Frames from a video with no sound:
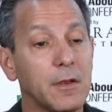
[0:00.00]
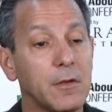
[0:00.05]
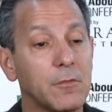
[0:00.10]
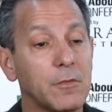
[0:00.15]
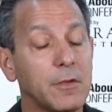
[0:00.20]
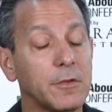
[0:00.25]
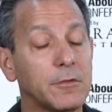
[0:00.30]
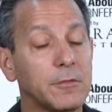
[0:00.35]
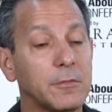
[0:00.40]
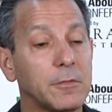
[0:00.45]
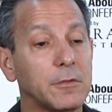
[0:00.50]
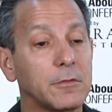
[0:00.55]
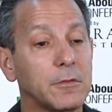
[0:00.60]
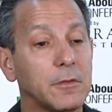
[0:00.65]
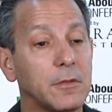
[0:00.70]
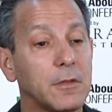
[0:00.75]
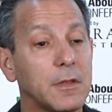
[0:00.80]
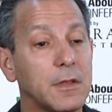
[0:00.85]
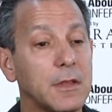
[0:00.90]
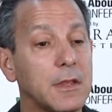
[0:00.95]
a reasonable
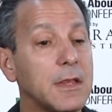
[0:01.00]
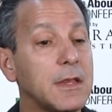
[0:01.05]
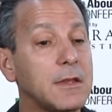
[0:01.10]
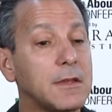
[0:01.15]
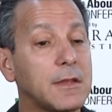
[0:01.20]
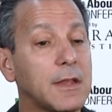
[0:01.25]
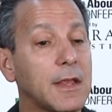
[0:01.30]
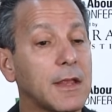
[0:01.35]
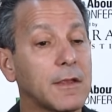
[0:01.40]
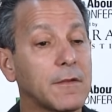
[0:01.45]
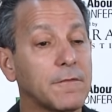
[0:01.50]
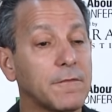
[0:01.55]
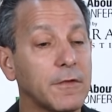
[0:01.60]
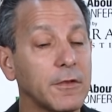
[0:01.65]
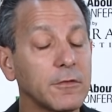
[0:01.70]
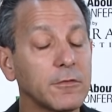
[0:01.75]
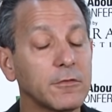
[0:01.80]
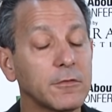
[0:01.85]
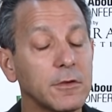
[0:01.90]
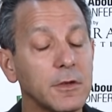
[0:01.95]
intake of
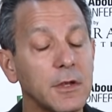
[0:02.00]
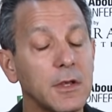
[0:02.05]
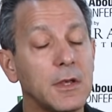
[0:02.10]
fish.